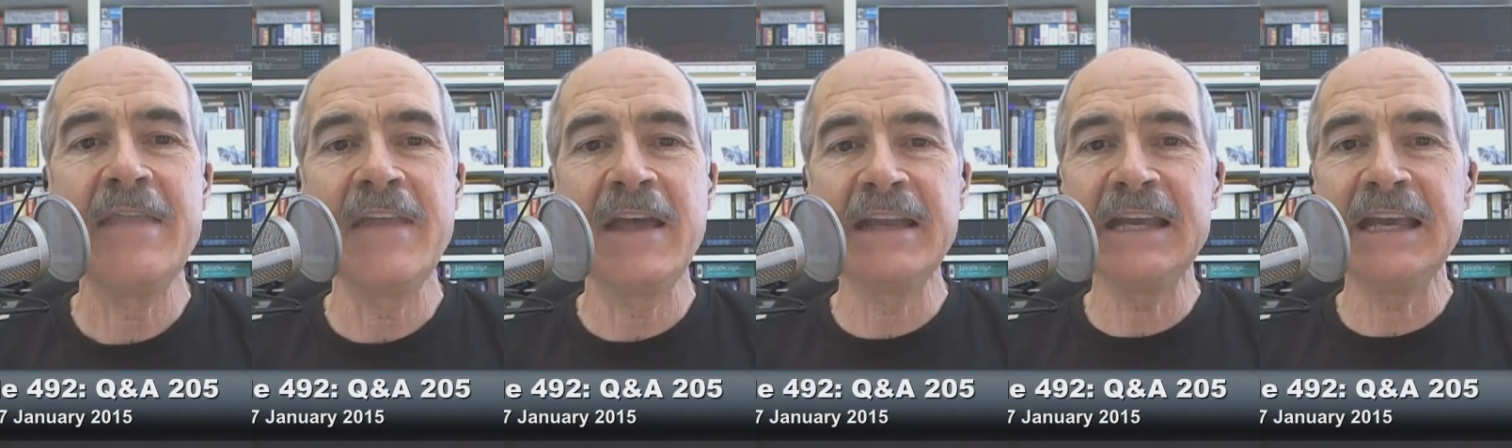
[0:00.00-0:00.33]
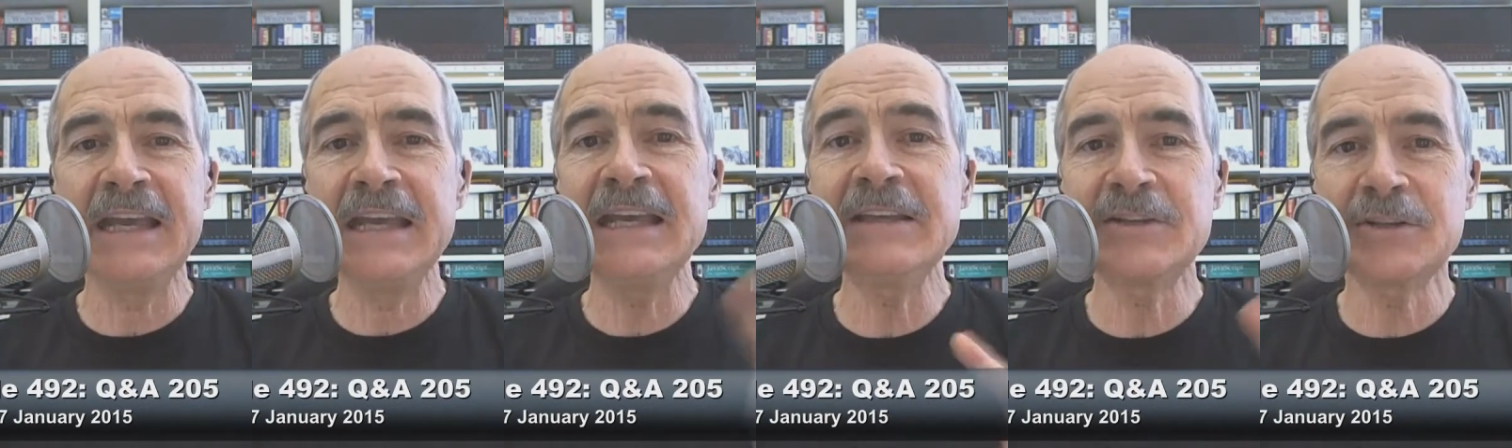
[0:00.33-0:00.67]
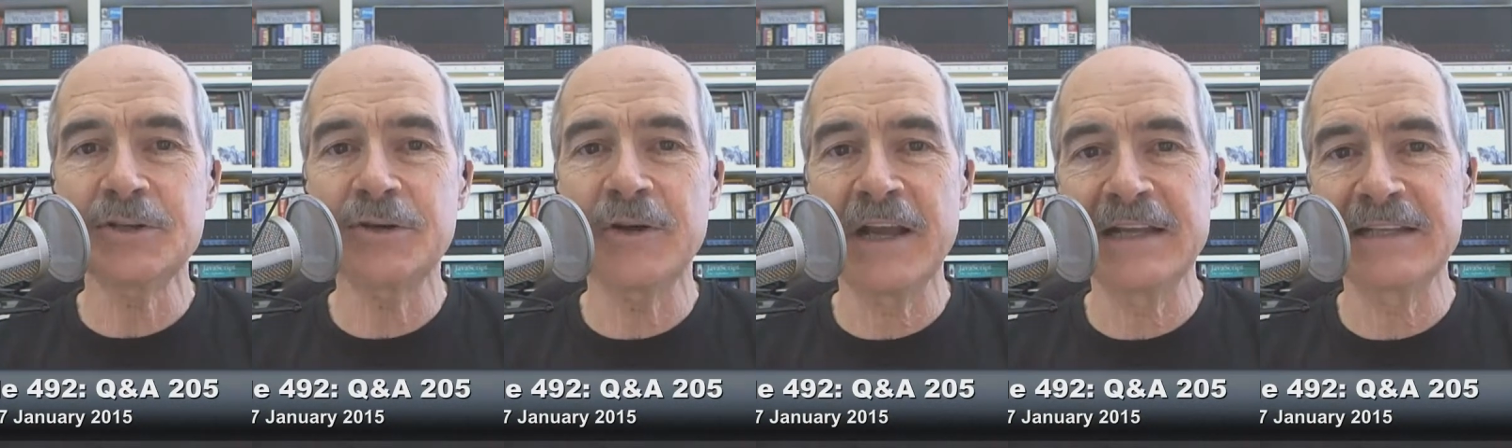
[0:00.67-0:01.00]
and then
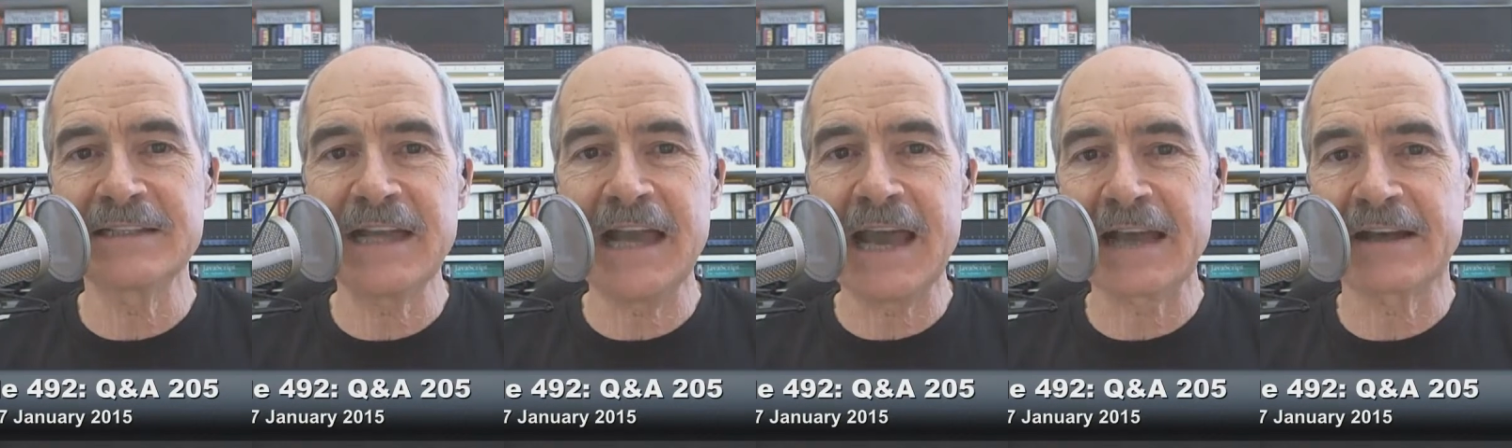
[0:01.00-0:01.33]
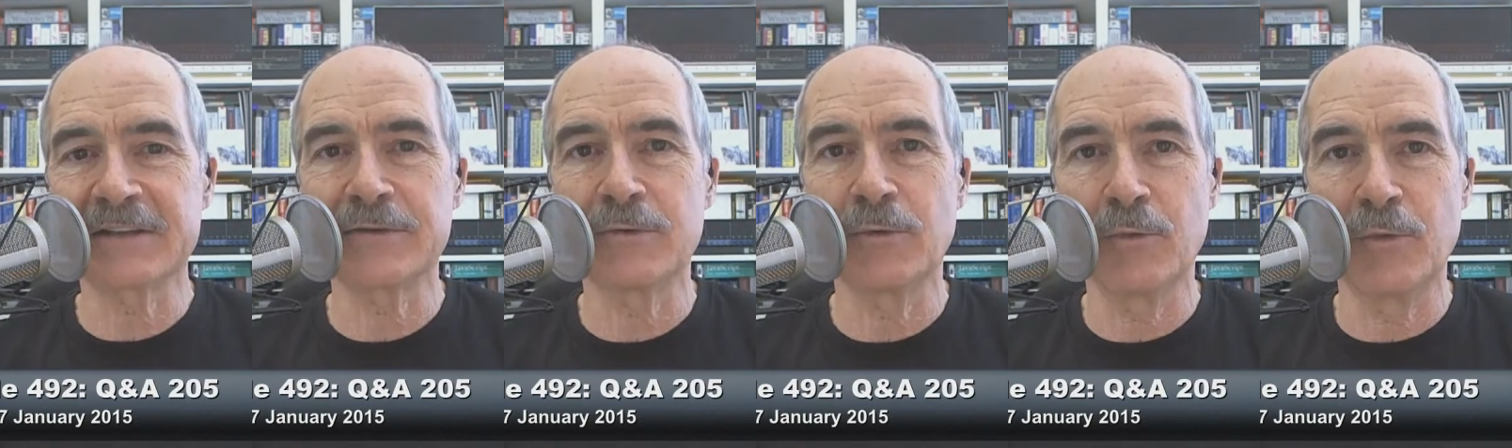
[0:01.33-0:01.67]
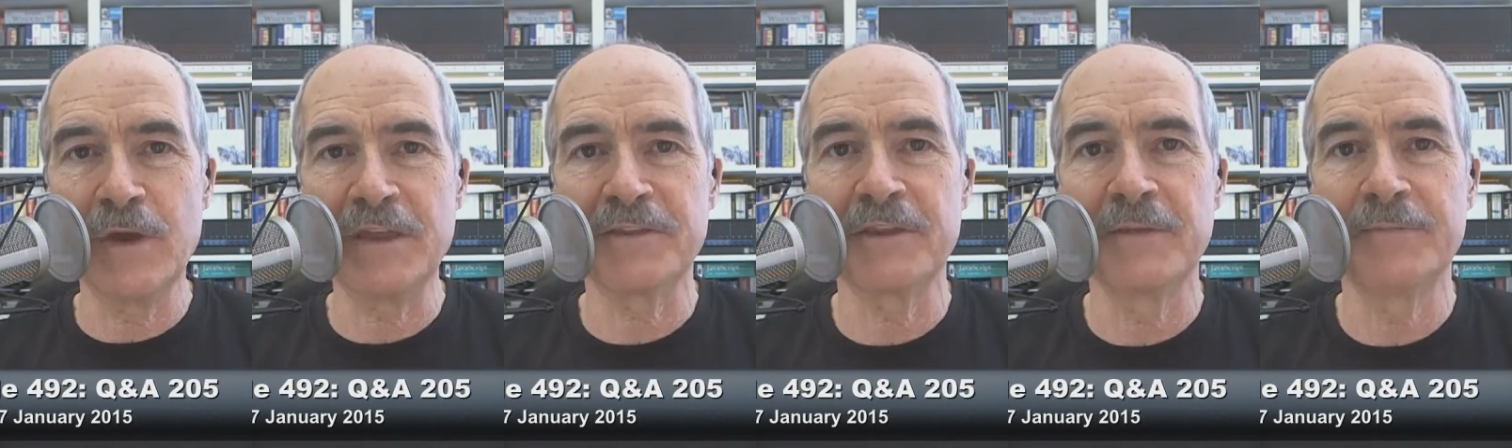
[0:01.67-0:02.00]
it transacts
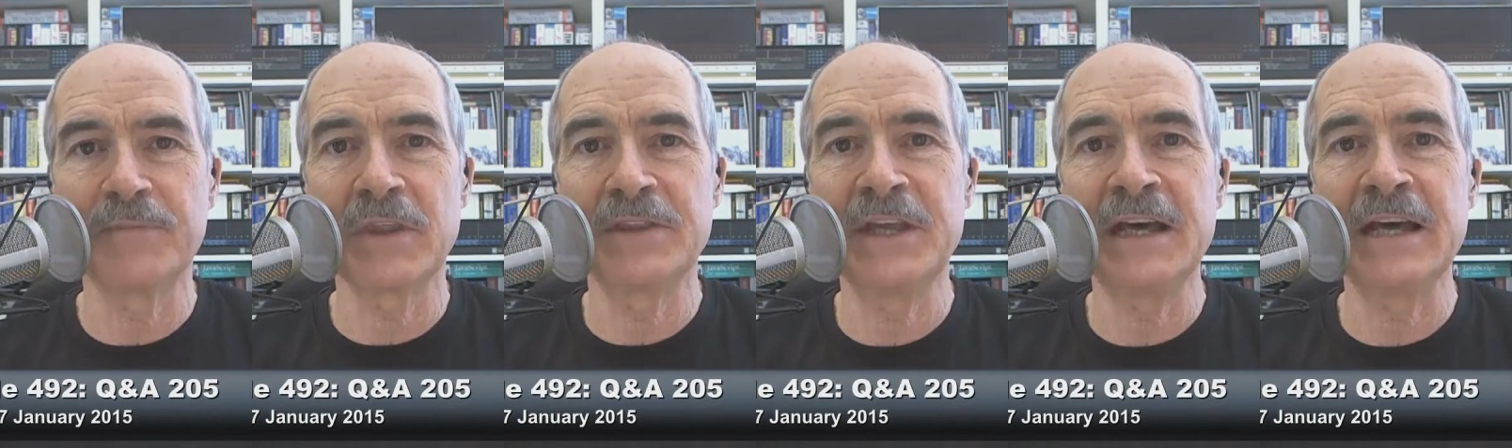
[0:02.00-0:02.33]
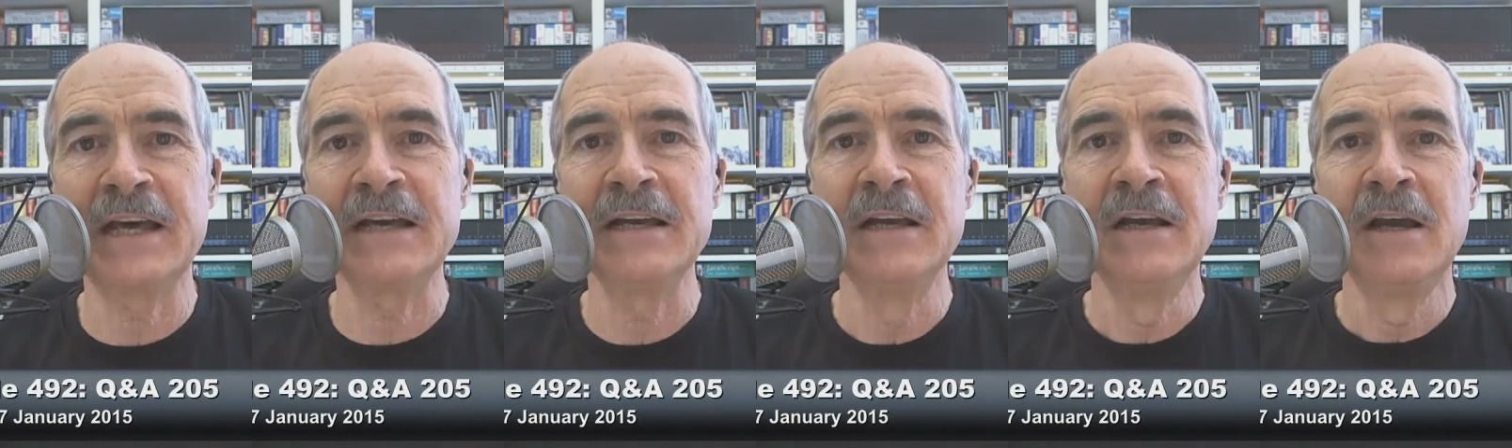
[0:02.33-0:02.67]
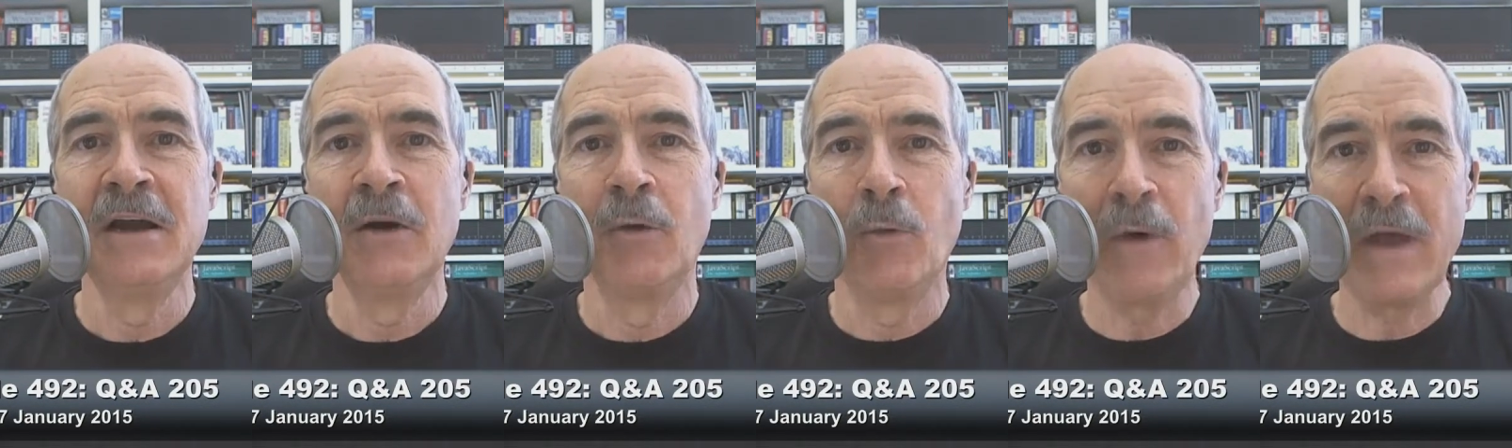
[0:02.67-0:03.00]
with the
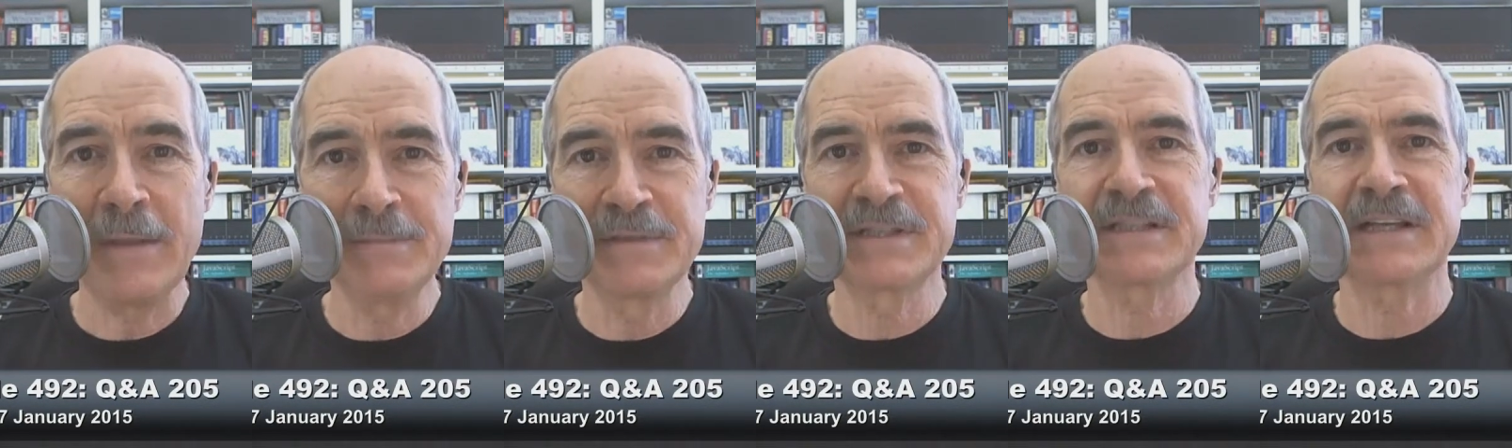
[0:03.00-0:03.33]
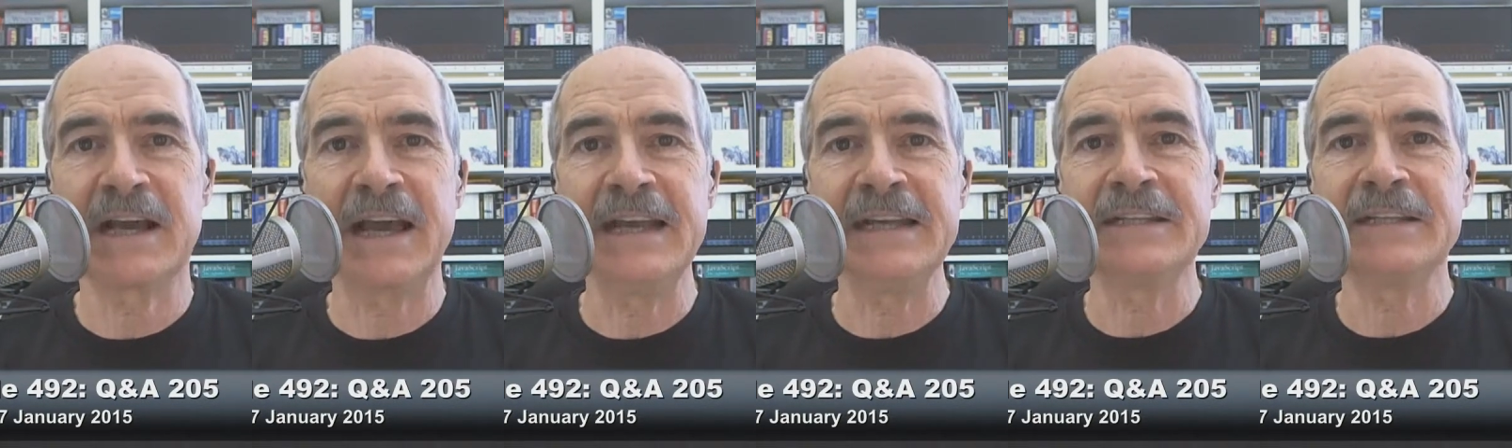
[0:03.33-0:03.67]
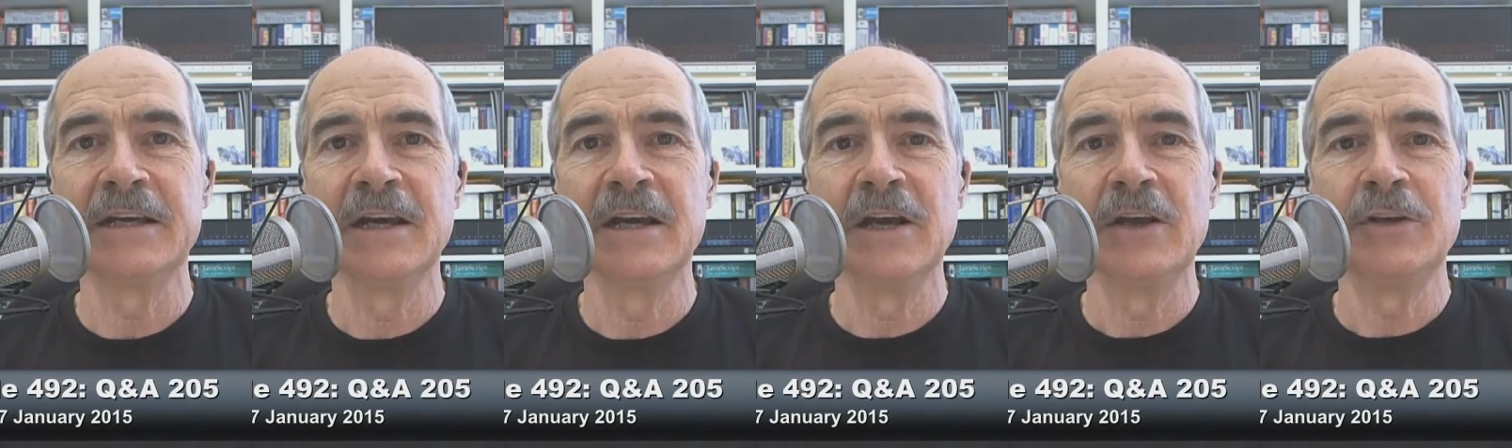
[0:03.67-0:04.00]

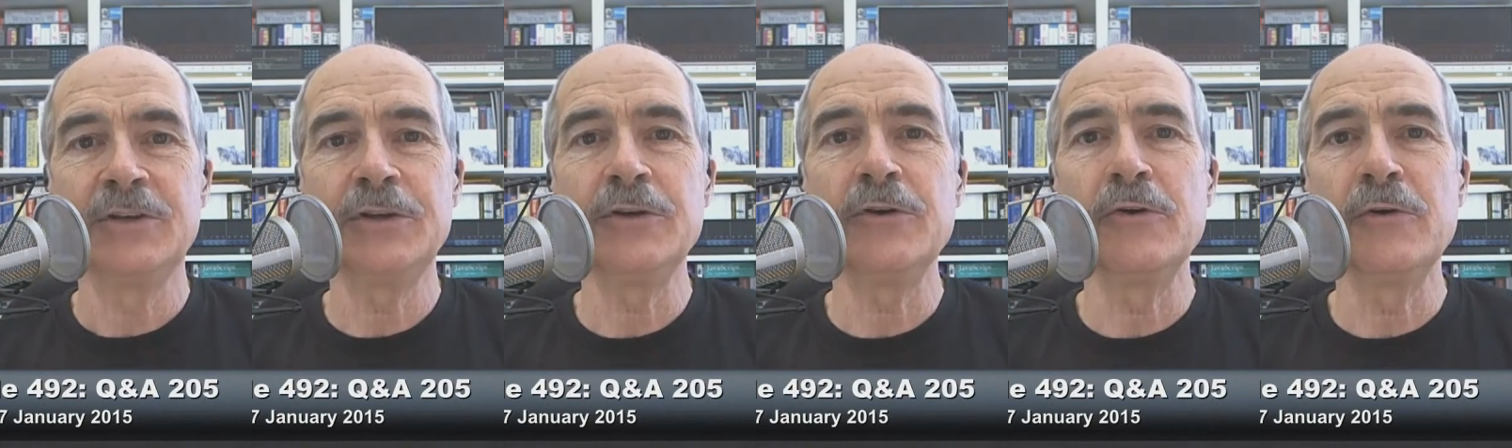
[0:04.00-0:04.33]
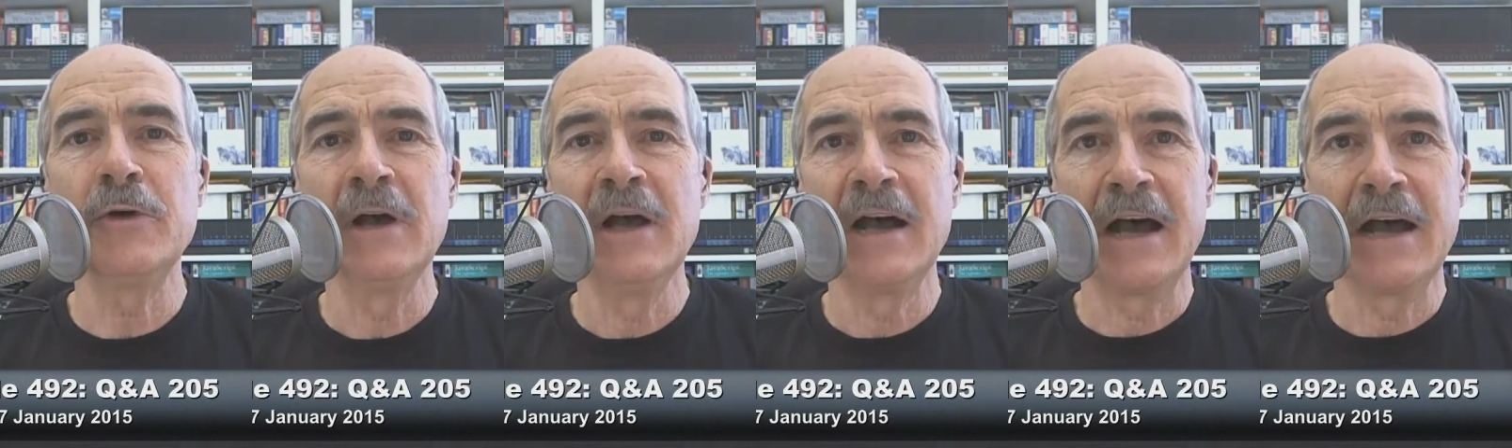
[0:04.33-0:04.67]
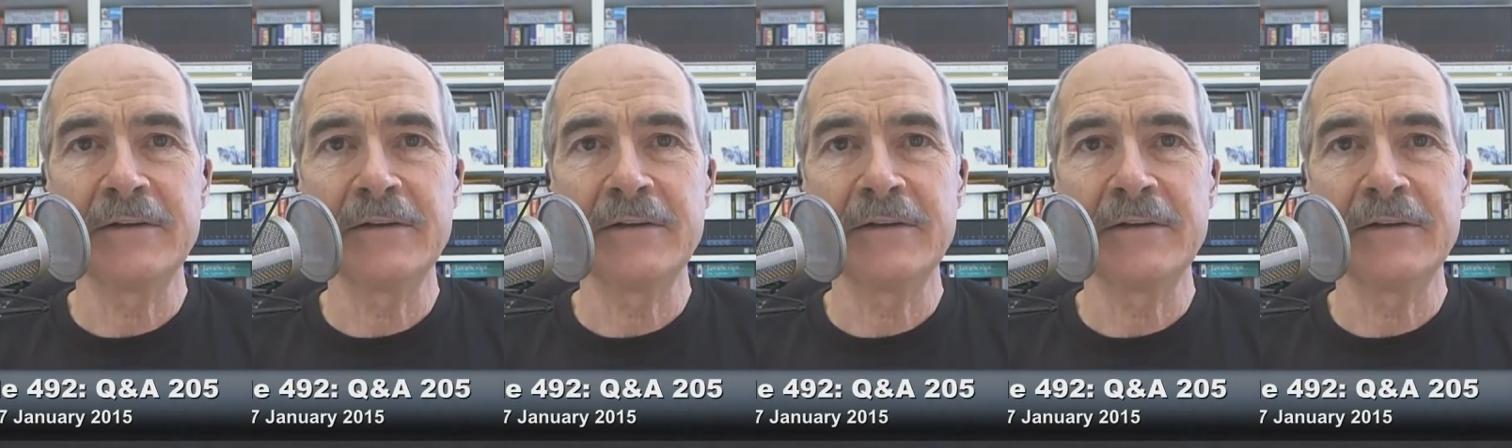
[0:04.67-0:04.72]
website to